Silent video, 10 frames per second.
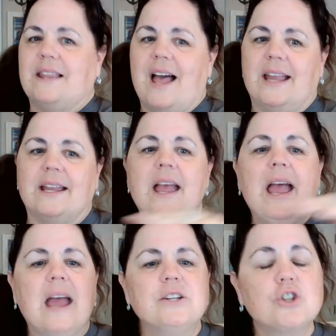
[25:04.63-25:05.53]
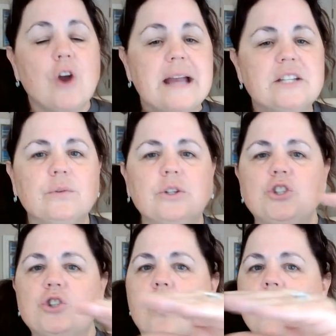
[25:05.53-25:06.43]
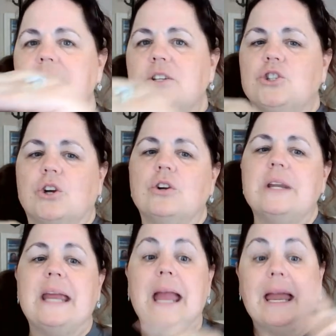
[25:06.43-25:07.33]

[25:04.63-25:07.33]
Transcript: like and try to enjoy the journey